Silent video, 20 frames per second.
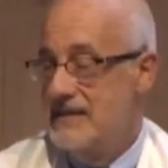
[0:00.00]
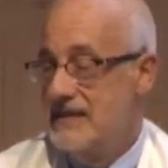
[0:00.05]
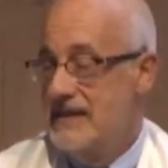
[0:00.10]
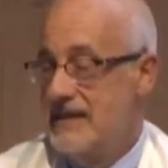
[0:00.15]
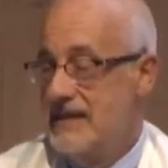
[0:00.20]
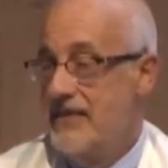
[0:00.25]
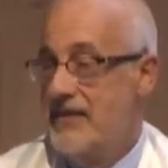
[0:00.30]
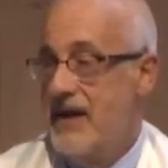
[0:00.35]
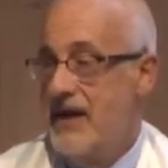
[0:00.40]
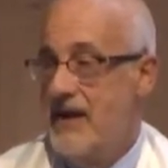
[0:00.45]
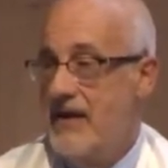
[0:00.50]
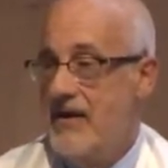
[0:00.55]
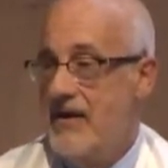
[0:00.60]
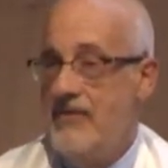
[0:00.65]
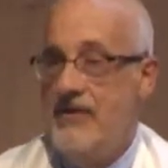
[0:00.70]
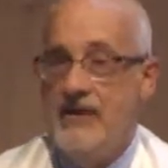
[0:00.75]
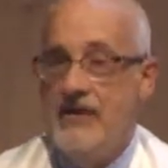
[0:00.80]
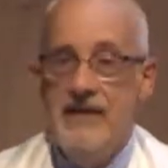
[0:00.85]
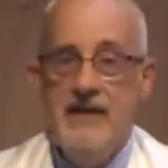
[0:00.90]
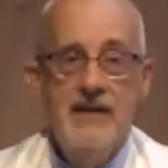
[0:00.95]
There
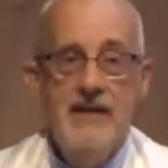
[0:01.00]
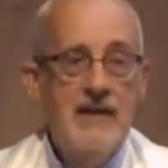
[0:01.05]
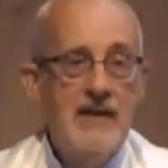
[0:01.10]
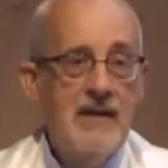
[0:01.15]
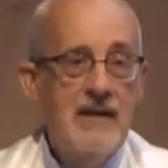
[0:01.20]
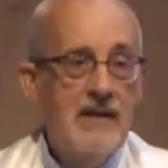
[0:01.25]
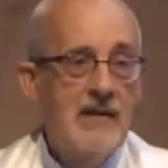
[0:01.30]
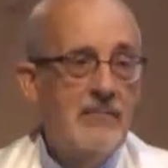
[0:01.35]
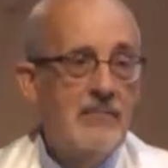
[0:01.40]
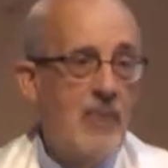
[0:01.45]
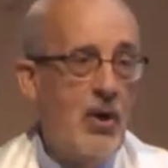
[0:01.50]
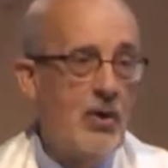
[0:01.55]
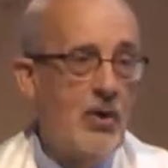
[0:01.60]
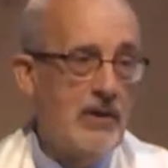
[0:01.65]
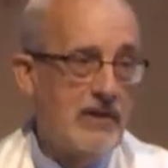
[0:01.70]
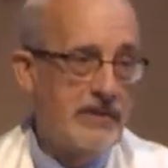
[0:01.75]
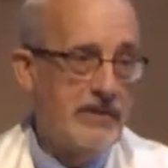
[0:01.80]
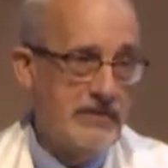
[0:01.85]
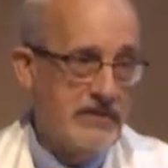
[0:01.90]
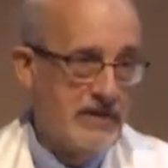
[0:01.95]
he
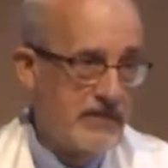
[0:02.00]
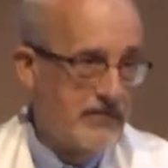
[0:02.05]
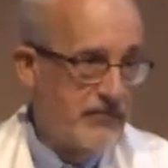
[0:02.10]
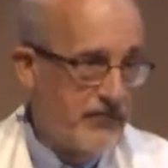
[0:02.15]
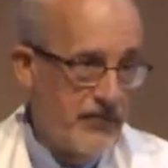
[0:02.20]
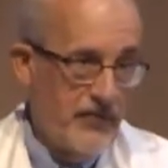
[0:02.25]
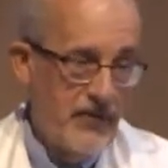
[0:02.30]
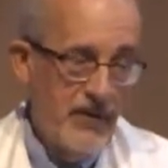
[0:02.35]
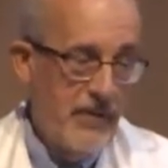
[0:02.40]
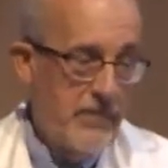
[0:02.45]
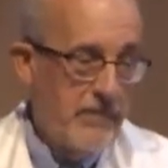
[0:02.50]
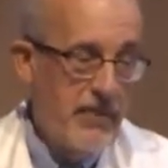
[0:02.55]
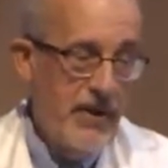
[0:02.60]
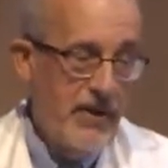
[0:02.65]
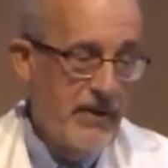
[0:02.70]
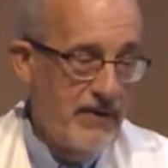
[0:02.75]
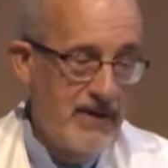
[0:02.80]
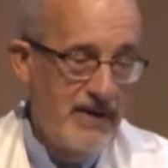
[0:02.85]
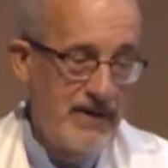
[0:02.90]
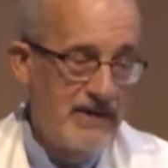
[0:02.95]
moldered for a
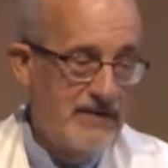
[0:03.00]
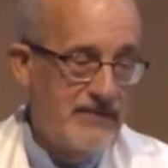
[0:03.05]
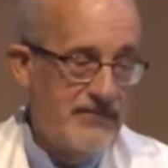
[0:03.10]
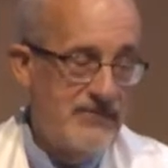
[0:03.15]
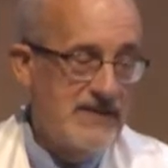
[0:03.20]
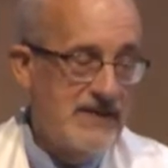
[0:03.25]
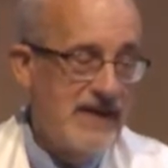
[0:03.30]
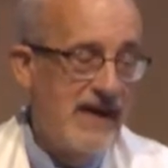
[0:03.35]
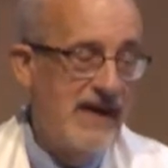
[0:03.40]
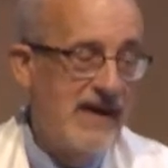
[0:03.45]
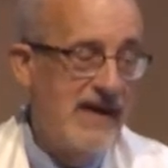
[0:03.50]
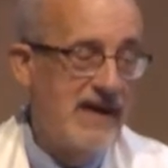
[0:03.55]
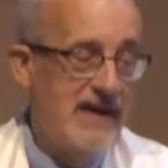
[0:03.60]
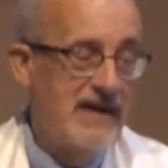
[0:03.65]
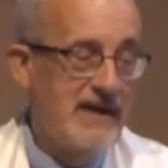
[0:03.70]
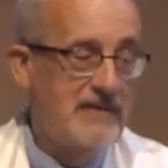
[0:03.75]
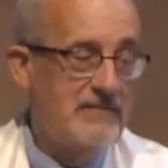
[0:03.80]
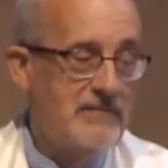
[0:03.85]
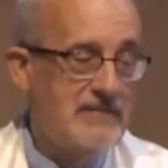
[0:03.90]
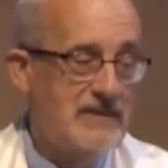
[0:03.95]
period of time
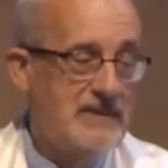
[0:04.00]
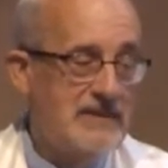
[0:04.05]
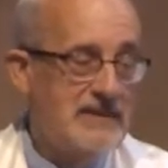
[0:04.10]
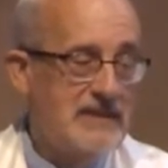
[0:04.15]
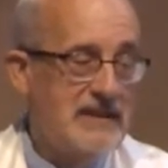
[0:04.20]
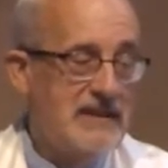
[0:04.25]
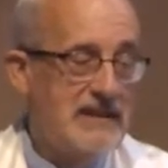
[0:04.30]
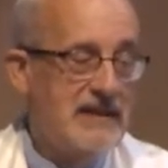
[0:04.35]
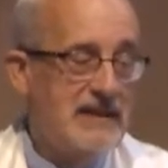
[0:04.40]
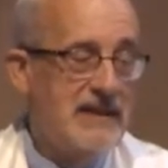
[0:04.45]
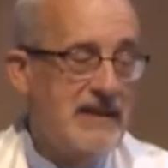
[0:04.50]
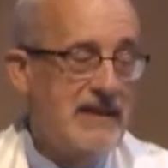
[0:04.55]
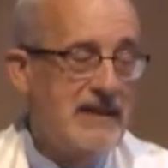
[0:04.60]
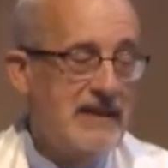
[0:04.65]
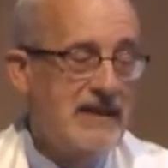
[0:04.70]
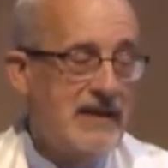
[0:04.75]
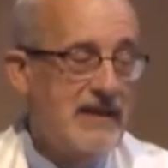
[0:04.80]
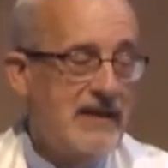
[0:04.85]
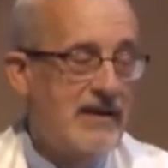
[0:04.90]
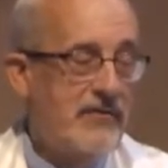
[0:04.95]

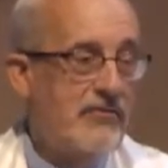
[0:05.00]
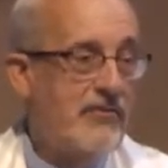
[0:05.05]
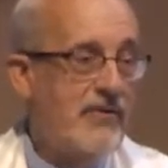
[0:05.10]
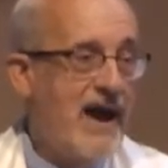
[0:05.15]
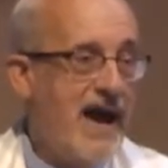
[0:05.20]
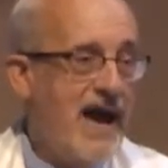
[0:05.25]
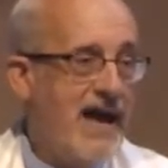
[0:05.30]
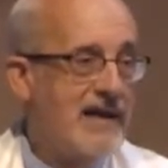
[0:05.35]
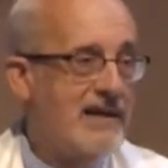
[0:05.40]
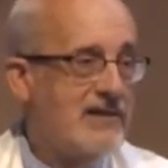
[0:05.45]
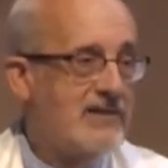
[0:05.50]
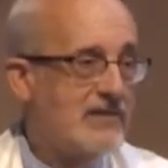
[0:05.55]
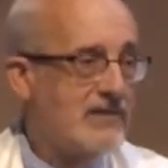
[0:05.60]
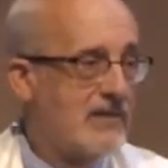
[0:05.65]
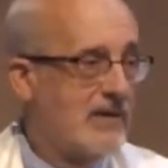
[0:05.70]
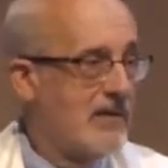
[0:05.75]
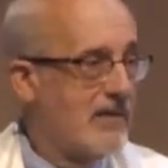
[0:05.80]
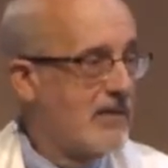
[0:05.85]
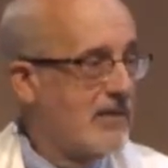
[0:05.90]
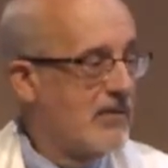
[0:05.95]
in a
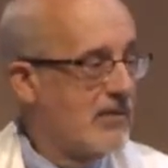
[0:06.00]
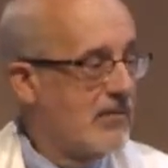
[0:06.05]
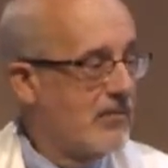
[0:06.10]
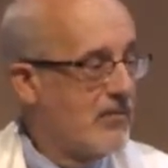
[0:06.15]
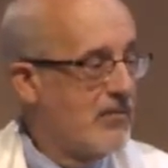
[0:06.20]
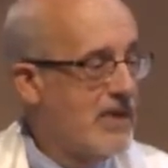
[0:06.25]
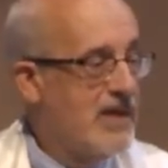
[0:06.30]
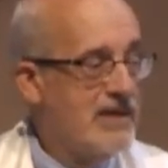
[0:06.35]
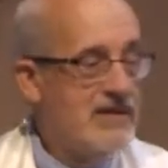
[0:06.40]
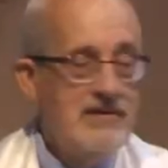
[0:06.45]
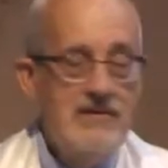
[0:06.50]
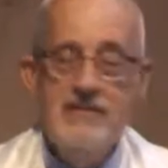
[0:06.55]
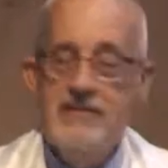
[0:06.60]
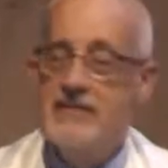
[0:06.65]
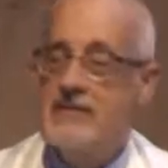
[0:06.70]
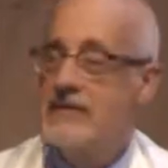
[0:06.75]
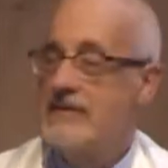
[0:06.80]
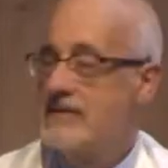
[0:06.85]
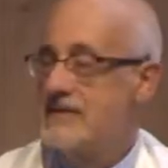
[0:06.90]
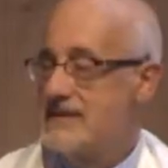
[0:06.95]
rat-ridden
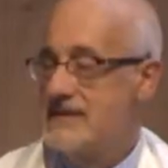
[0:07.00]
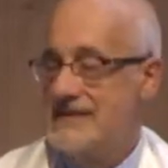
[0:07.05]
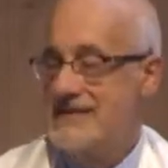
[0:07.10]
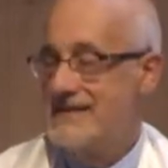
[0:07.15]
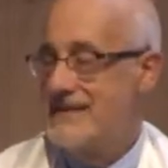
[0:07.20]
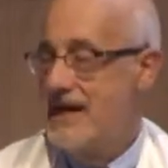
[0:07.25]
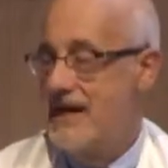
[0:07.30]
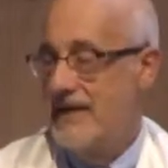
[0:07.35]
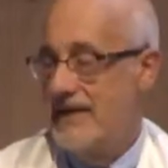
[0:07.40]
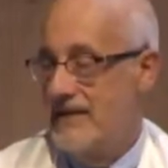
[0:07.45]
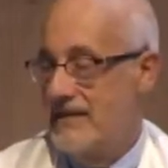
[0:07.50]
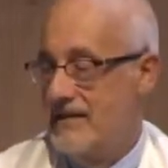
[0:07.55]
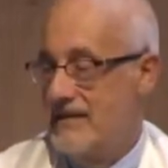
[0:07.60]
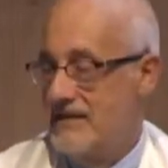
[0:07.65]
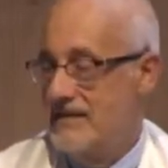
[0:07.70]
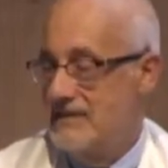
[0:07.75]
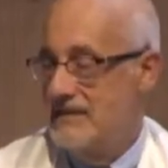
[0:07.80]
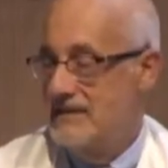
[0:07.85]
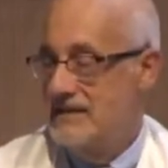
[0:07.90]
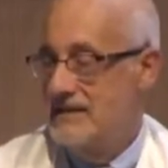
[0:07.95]
cell,
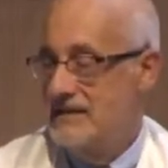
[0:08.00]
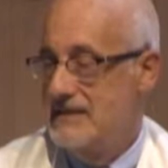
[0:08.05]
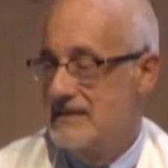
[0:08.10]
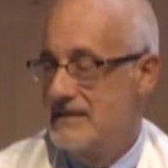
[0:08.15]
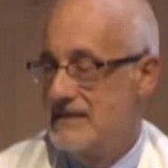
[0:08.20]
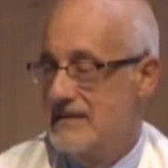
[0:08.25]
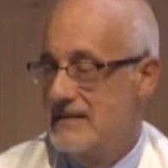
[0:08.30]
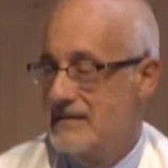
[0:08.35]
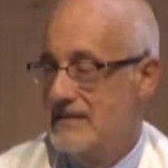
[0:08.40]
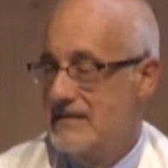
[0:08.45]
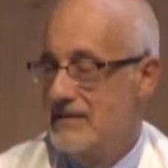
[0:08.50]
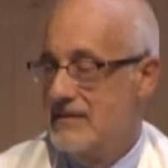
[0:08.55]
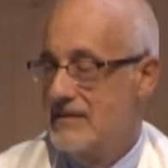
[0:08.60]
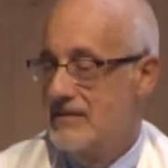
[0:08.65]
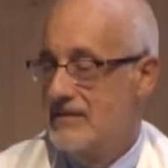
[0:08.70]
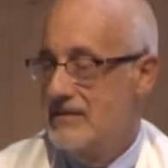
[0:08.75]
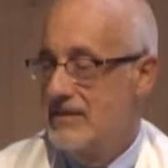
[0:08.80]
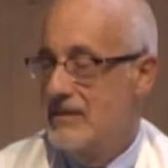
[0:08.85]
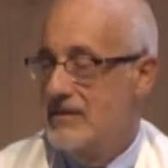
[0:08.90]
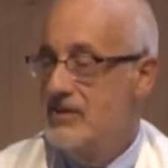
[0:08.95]

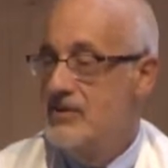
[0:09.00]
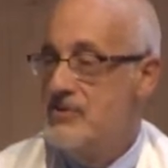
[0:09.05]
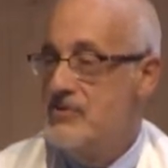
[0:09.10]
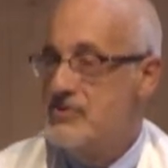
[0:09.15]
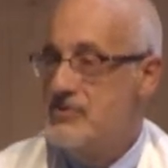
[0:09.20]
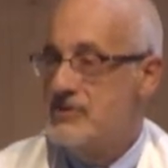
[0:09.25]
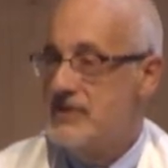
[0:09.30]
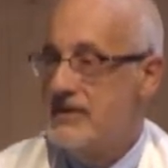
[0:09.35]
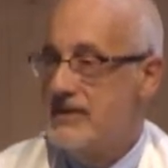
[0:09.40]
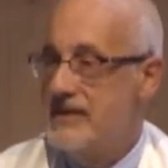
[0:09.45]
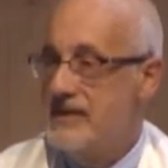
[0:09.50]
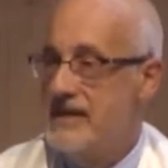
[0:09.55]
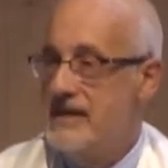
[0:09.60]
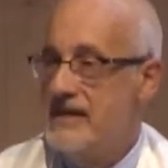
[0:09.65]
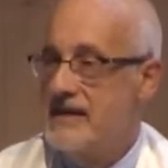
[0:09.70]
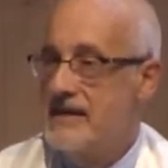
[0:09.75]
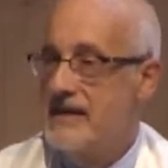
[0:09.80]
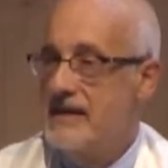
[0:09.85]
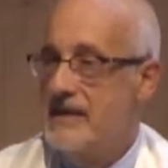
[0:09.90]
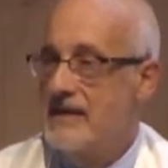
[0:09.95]
usually
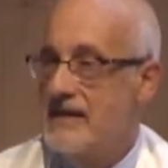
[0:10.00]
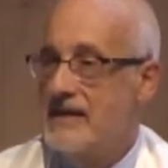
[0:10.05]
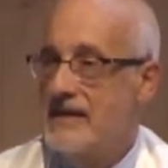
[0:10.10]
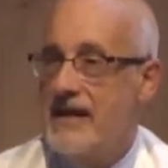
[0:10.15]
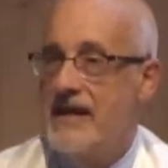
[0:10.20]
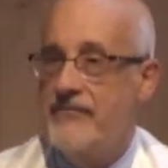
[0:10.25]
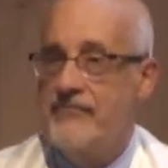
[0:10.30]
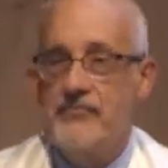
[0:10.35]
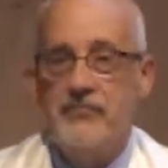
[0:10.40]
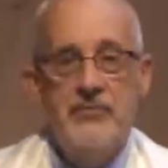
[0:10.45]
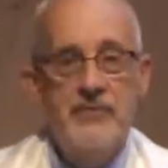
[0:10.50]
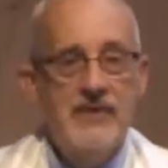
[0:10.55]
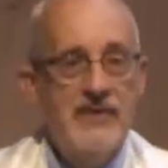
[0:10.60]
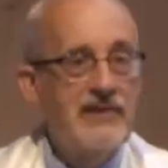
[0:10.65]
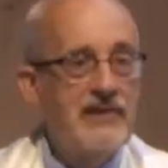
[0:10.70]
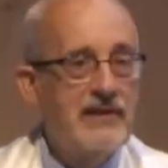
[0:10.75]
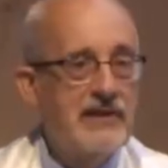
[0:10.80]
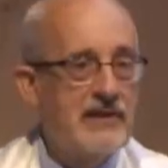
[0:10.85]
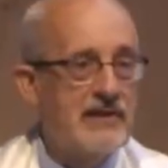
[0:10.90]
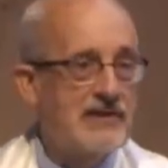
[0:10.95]
left with
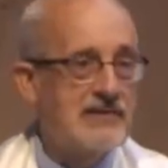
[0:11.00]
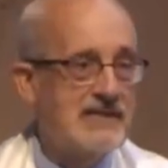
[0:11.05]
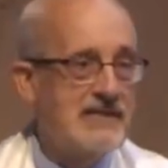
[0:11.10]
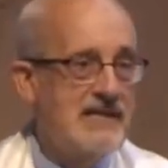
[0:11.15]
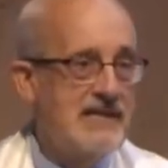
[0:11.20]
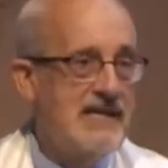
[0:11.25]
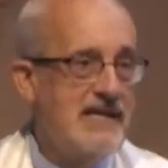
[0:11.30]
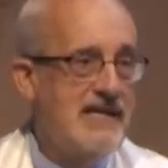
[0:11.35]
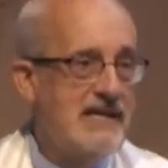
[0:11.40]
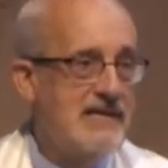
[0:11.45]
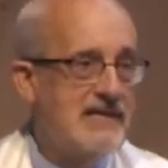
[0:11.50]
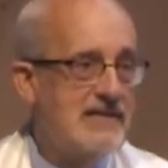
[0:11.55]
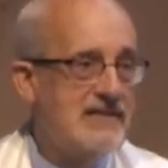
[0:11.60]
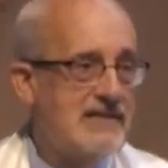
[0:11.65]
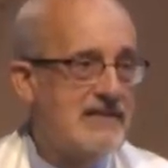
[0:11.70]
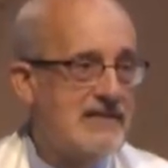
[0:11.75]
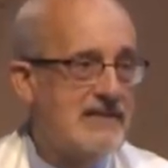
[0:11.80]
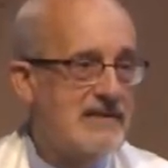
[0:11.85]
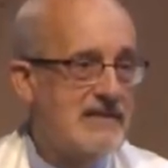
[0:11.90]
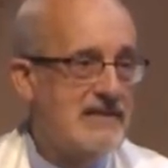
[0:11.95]
little to eat,
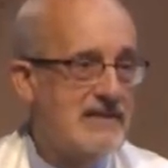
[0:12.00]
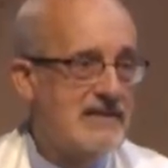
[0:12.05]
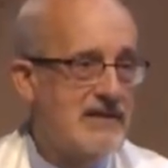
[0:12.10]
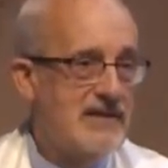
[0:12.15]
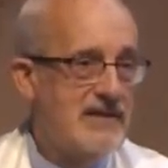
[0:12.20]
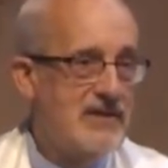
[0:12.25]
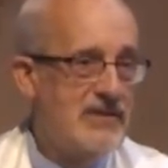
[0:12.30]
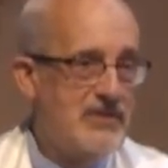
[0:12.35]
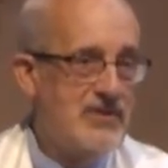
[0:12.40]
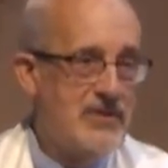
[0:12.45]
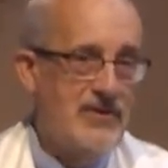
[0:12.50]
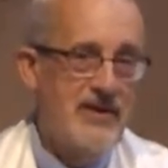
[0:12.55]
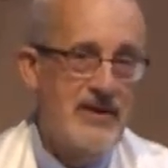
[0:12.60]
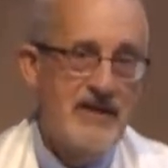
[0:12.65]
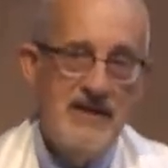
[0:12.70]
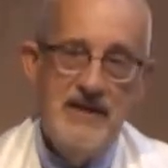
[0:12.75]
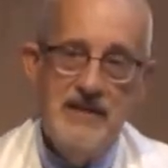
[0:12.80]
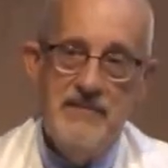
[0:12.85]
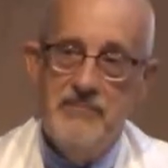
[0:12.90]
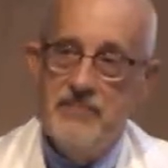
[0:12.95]
dirty,
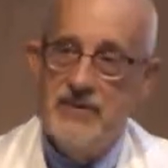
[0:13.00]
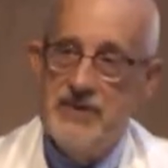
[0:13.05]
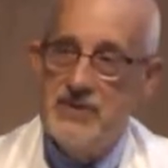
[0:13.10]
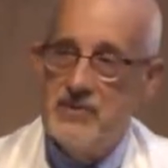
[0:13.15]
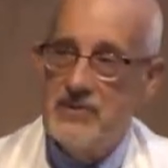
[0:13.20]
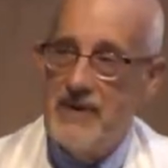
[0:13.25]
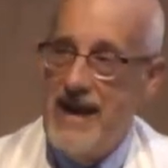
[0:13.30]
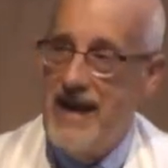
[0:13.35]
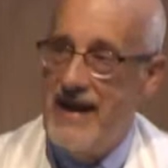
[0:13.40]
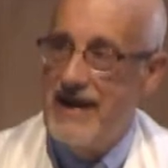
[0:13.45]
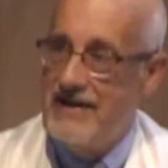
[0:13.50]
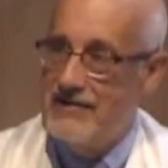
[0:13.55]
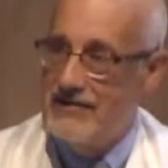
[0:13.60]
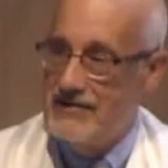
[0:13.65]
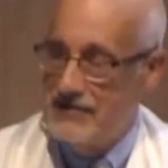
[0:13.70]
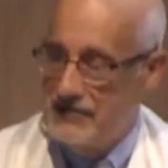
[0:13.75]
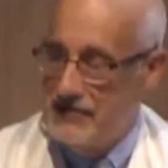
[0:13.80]
bedraggled,